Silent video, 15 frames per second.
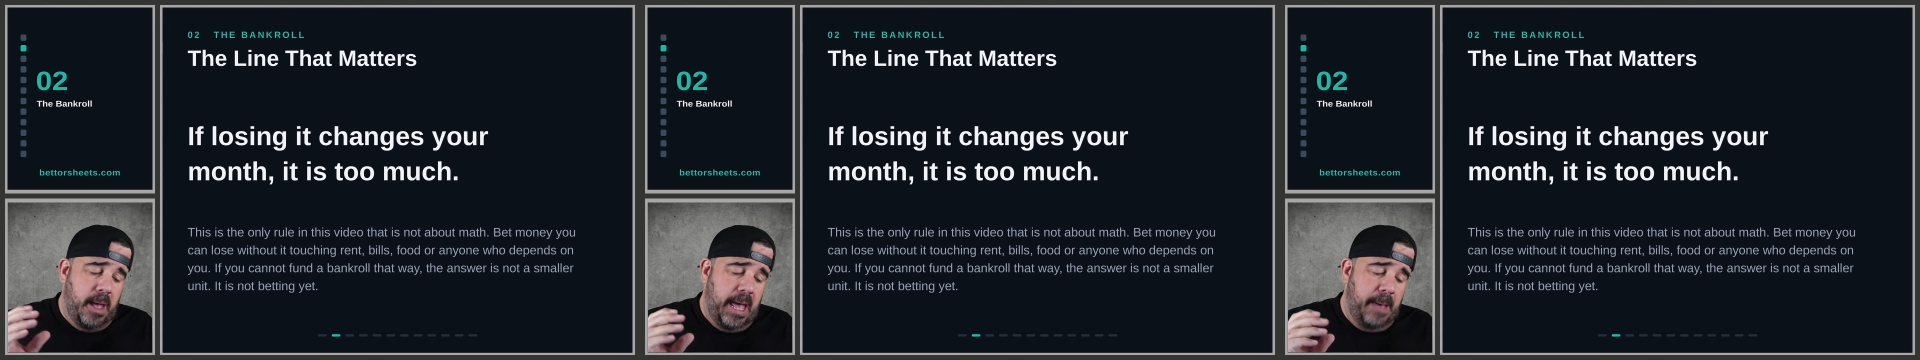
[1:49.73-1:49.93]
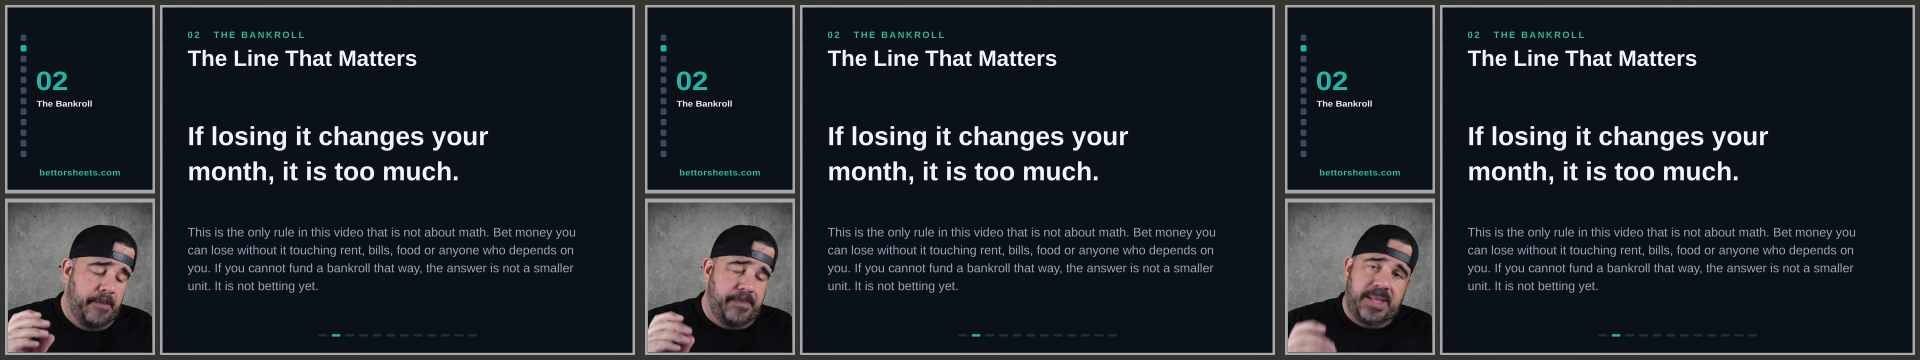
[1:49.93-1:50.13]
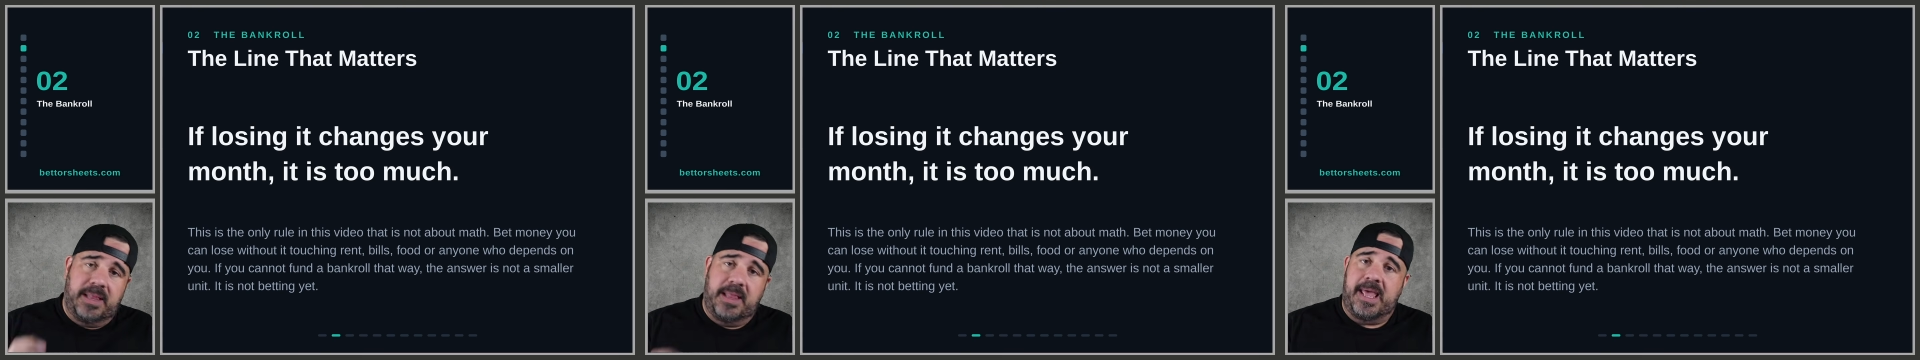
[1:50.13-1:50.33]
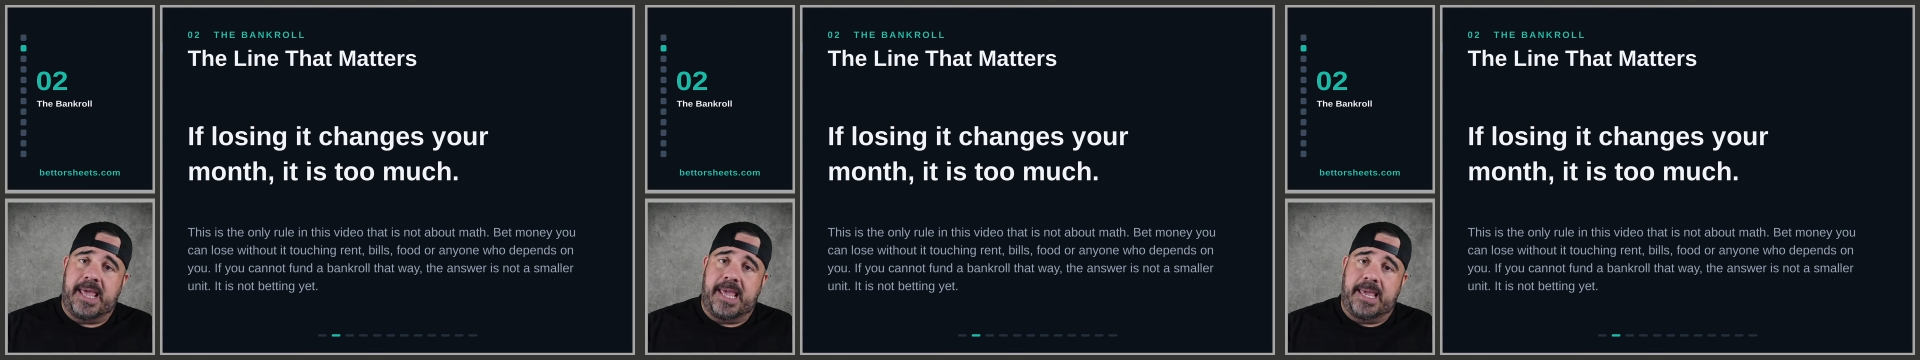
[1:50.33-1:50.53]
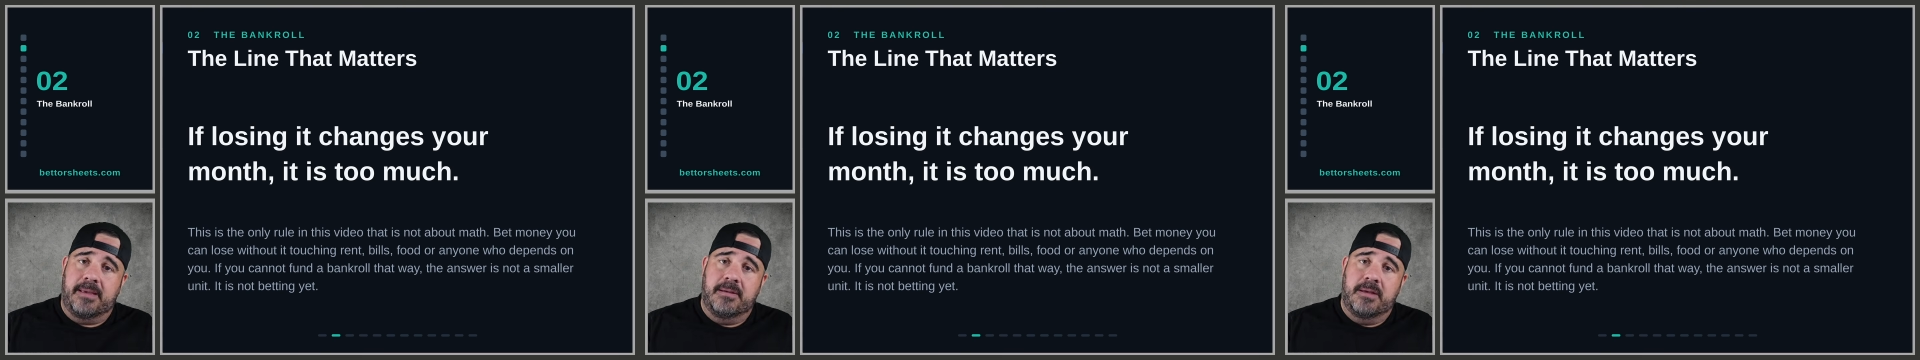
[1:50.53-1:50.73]
a
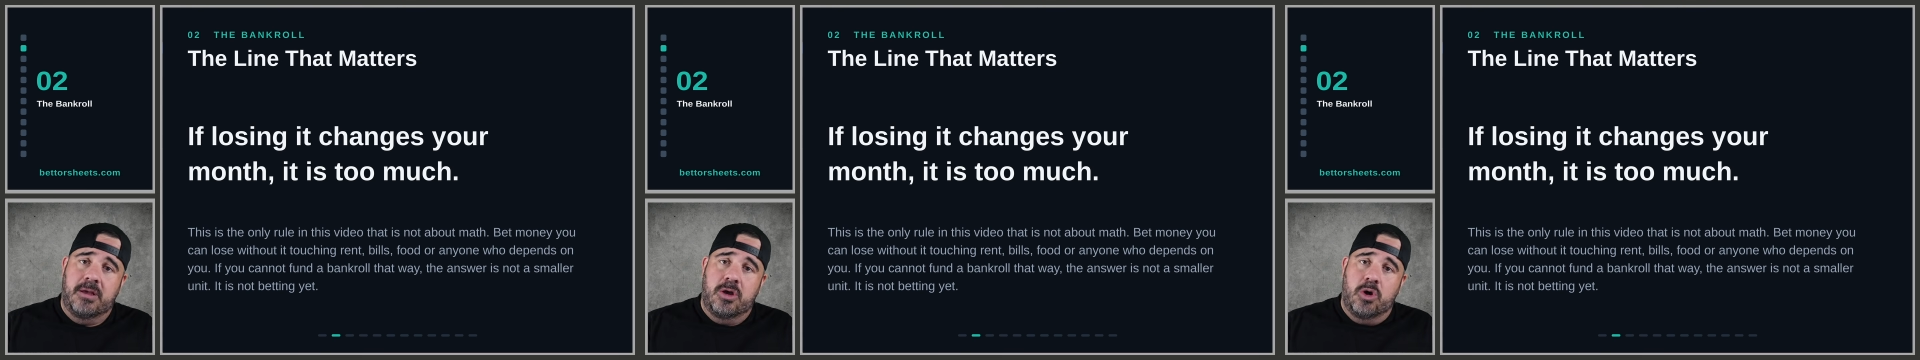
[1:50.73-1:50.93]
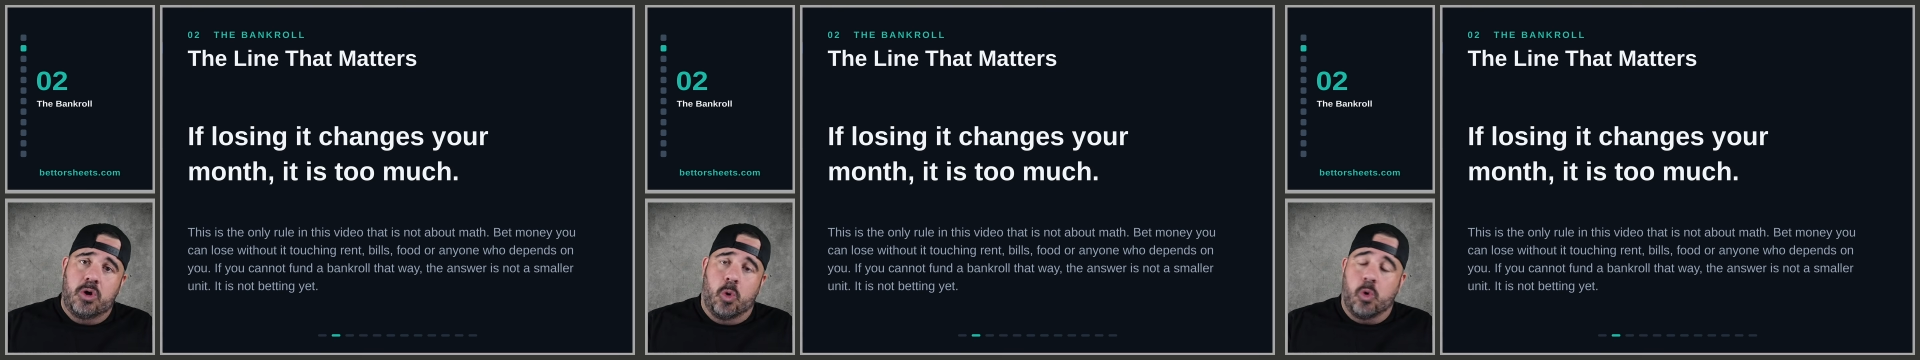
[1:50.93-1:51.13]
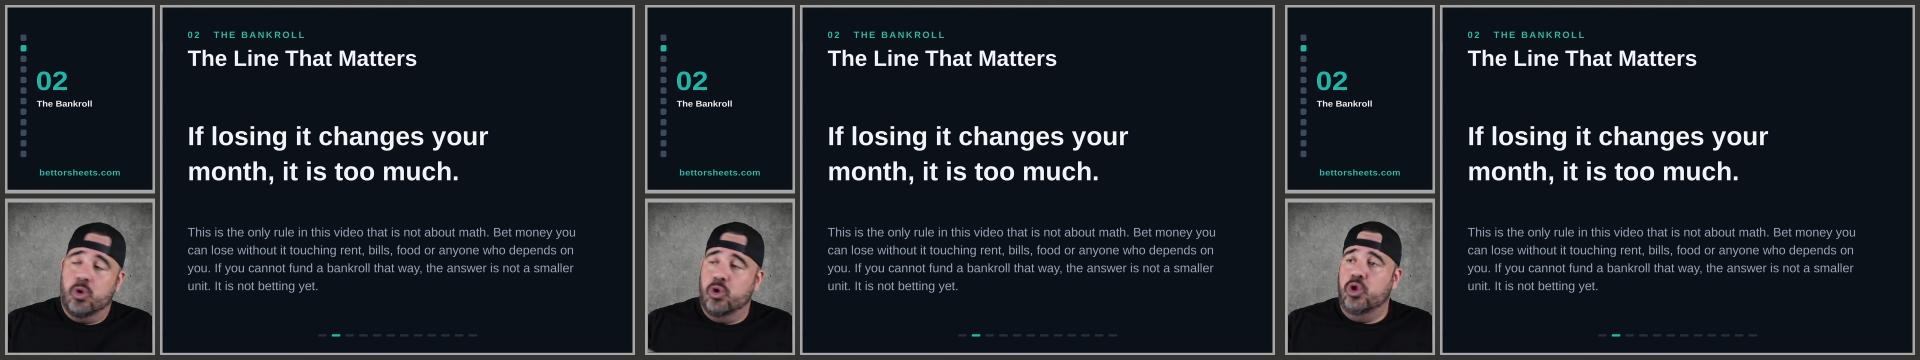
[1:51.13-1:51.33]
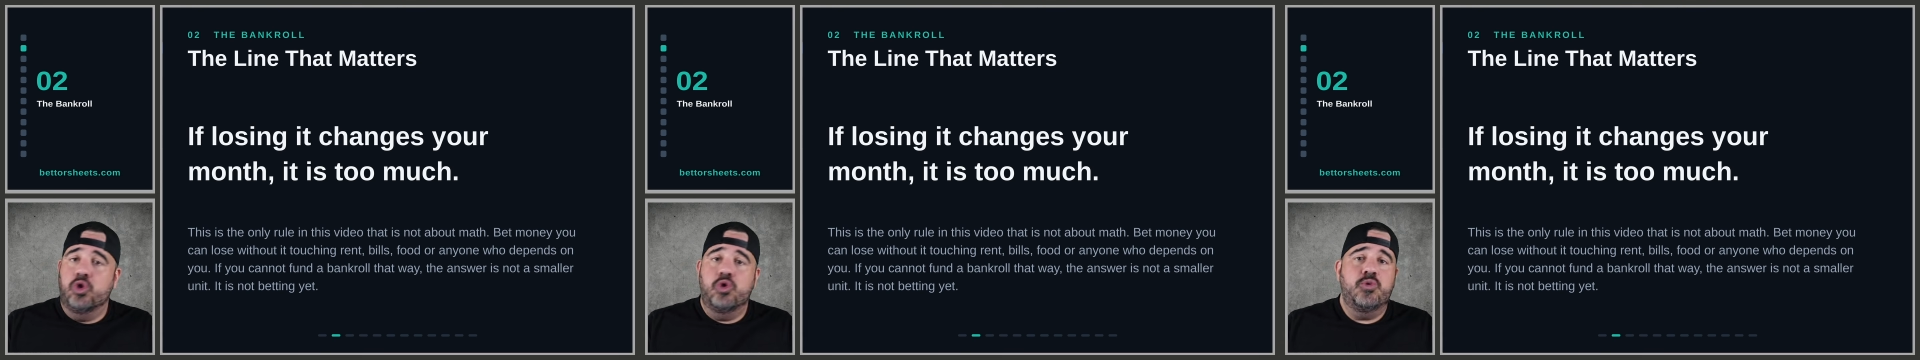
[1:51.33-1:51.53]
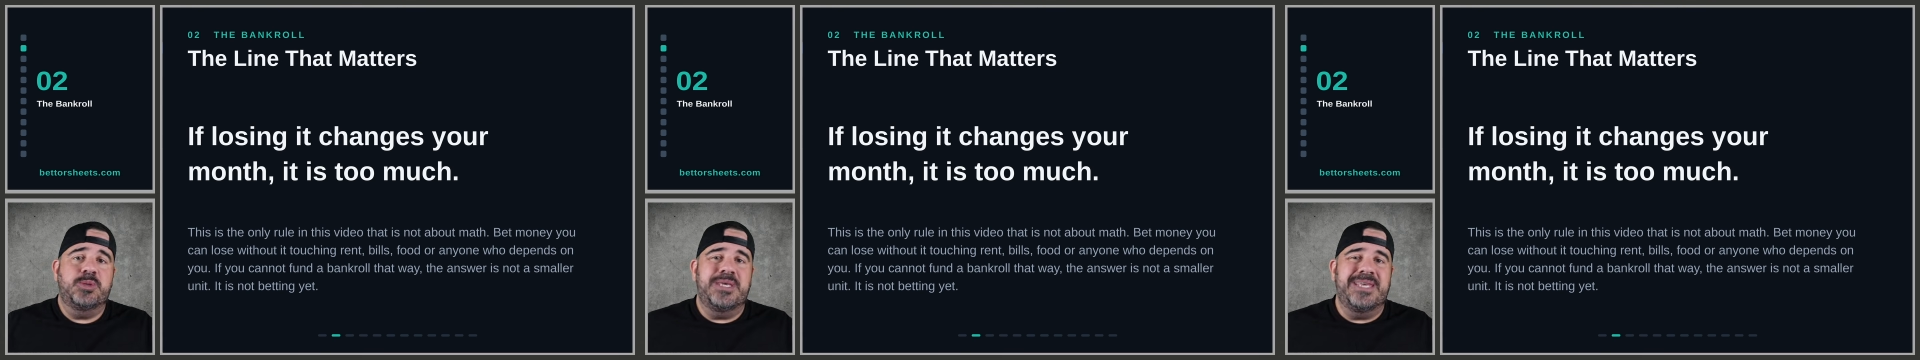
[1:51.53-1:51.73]
play or
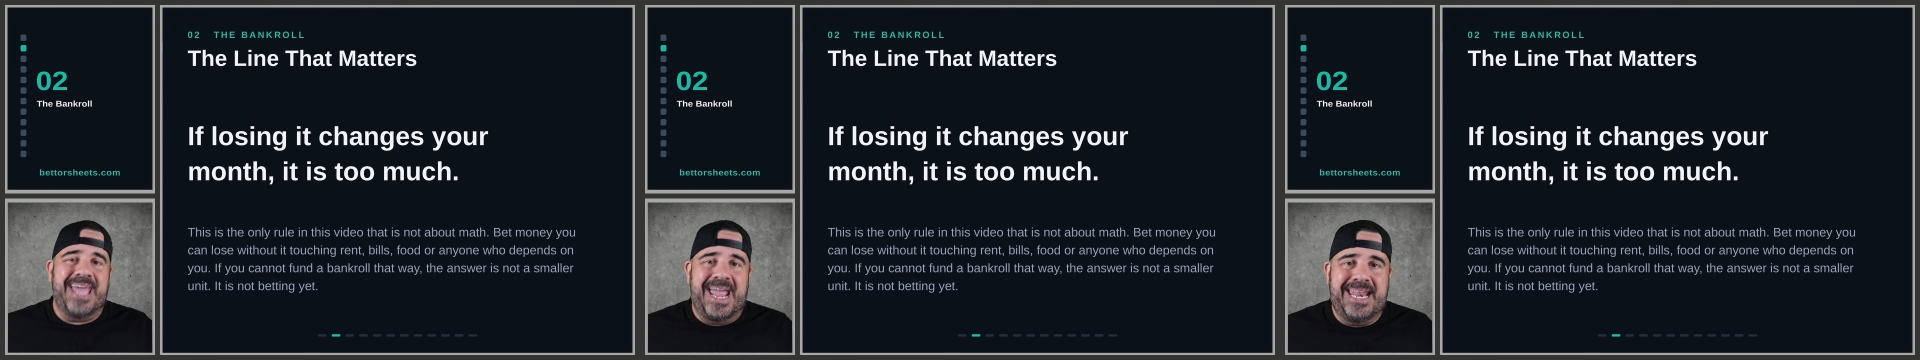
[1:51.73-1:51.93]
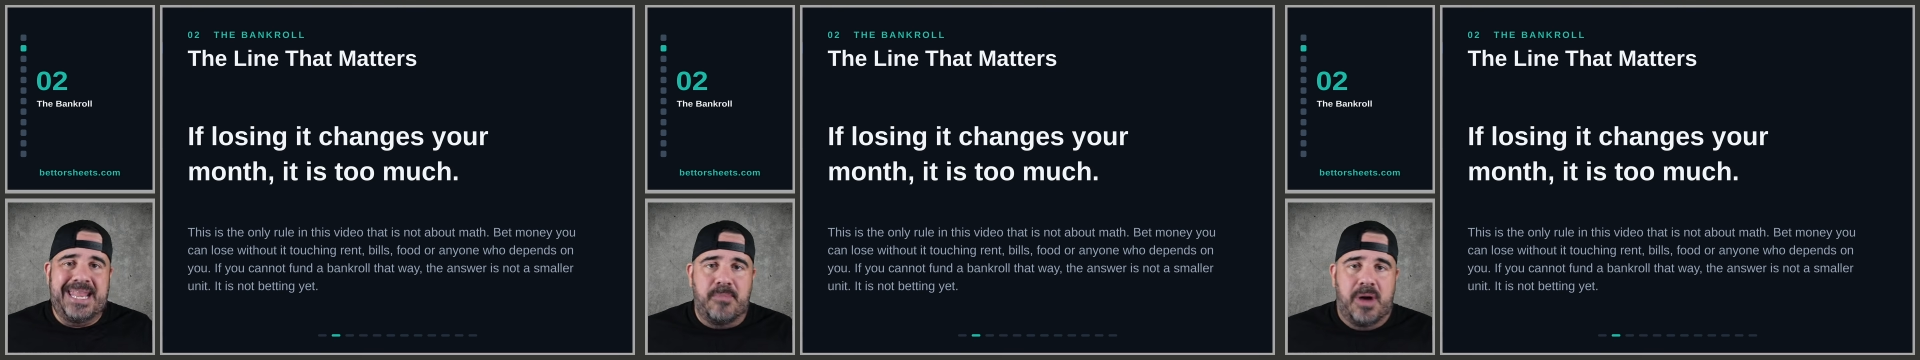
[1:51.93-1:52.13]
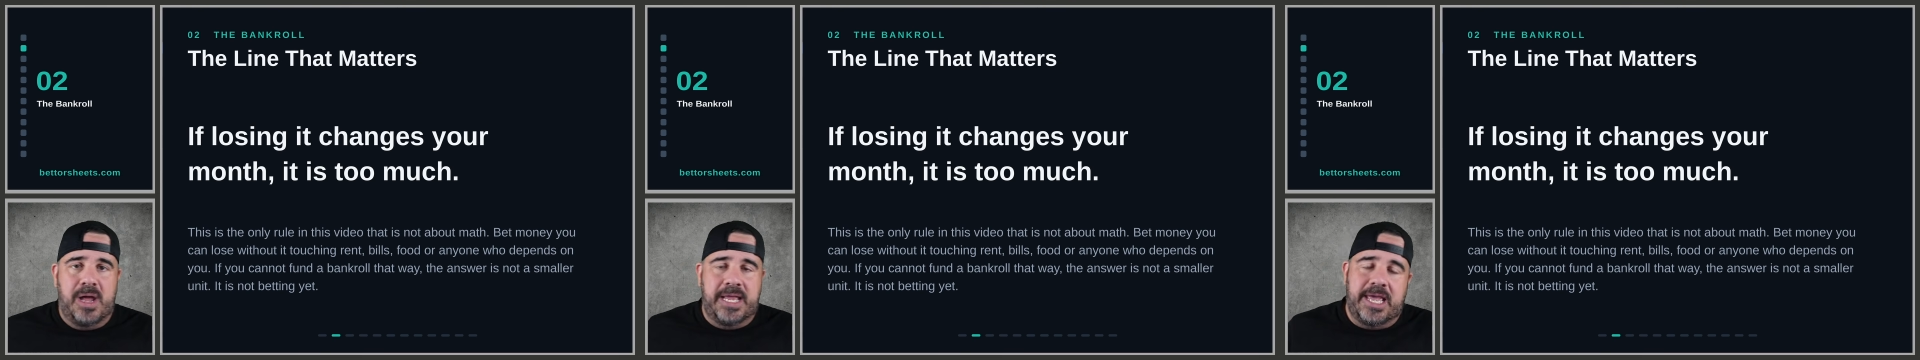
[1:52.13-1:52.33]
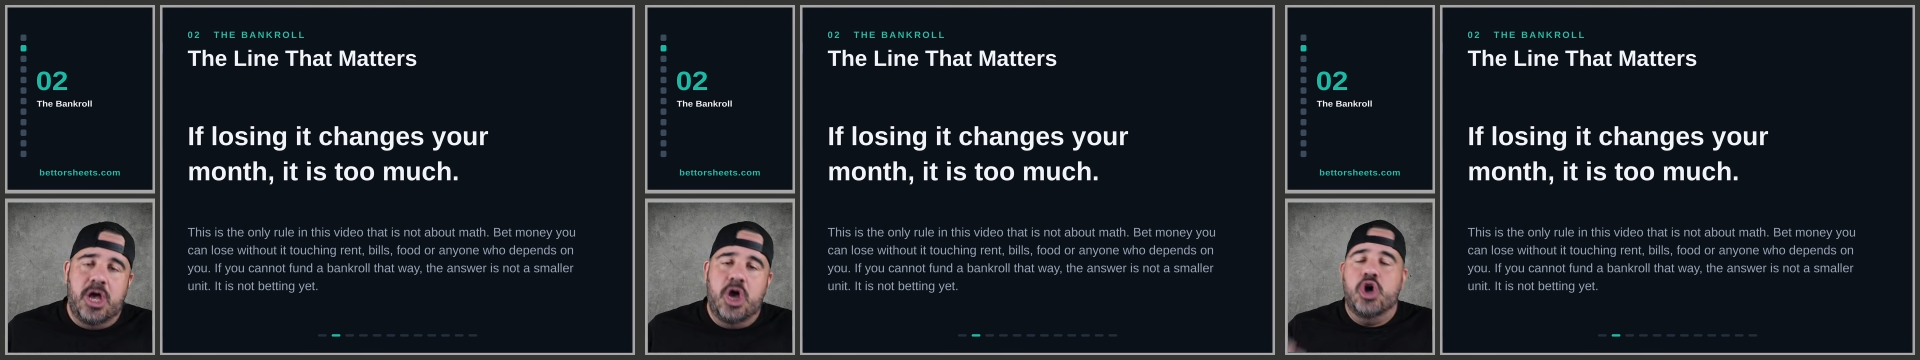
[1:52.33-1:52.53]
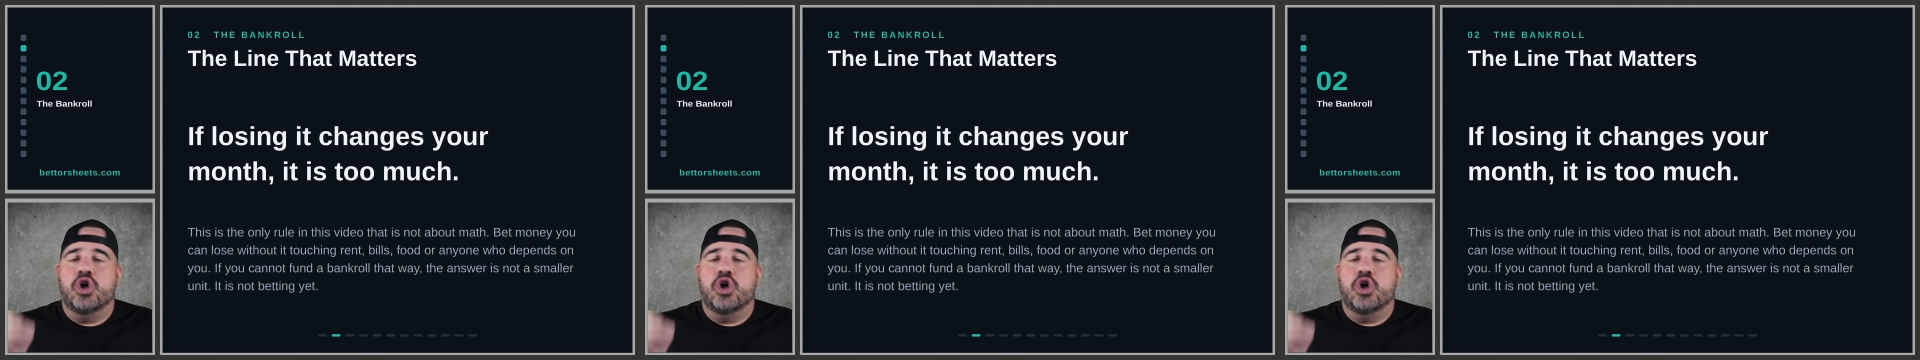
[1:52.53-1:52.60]
losing any money